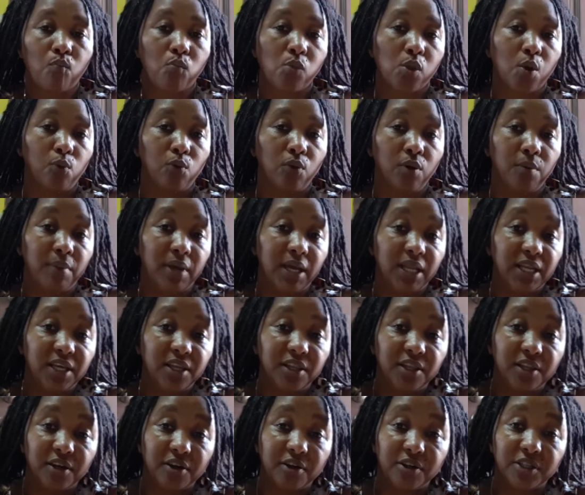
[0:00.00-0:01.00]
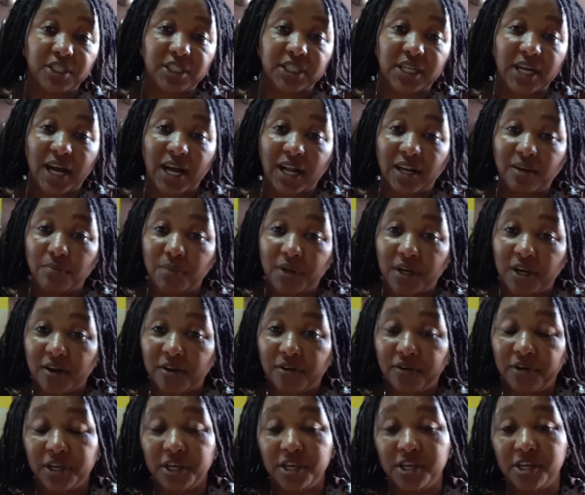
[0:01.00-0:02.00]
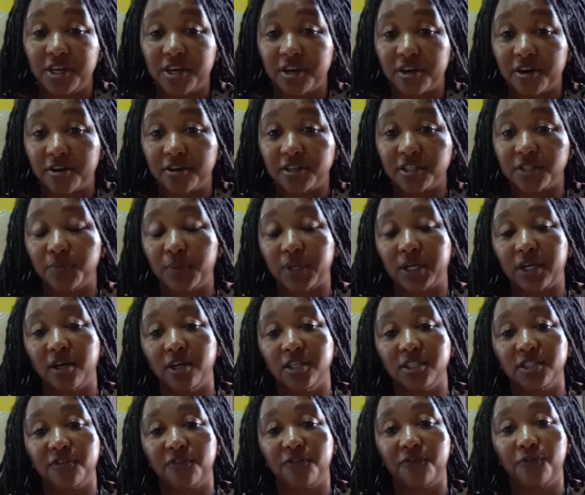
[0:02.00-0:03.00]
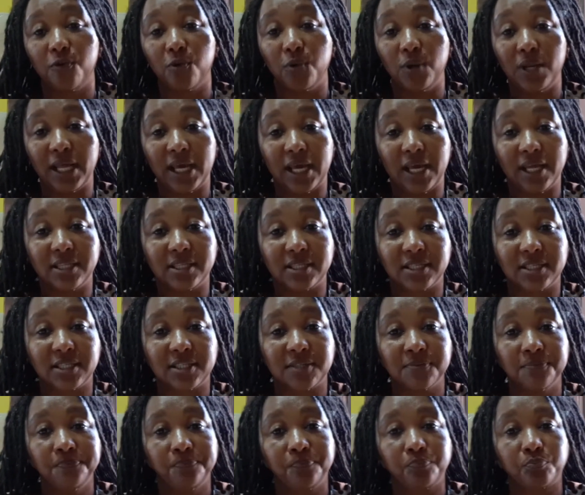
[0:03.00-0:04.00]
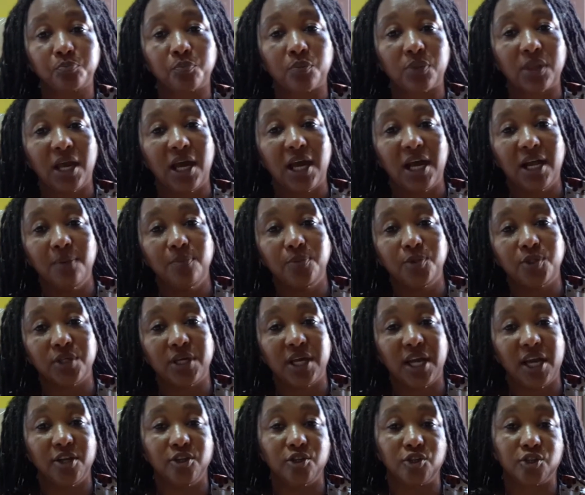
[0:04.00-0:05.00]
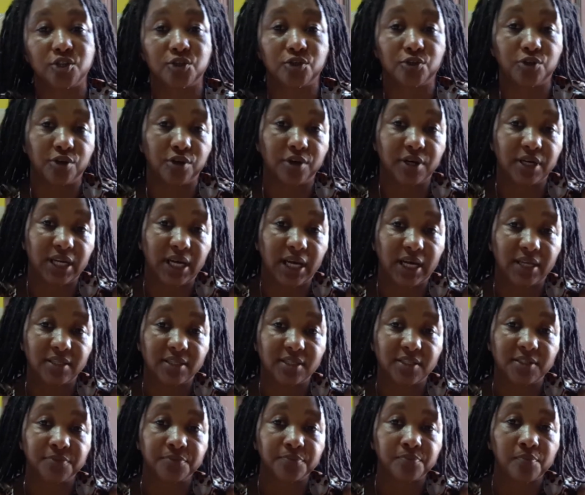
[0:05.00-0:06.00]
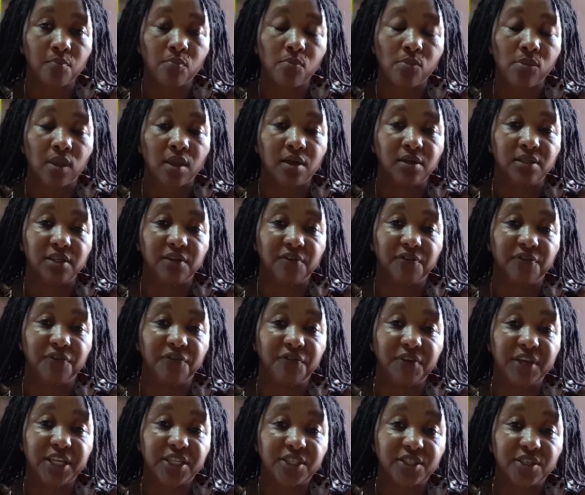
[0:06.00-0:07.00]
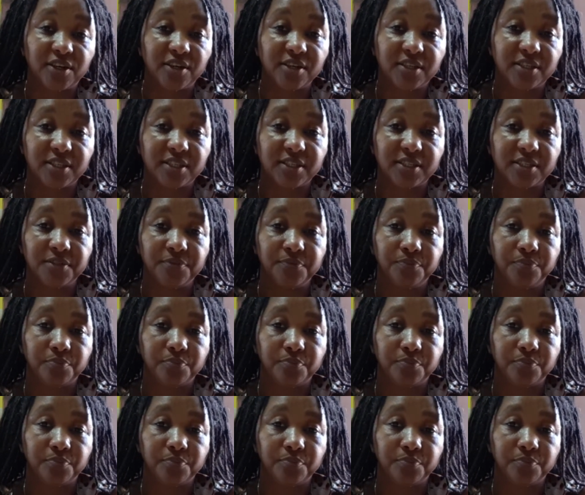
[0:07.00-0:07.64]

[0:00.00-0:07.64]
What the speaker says: women in their childbearing years, because folates help to ensure that the fetus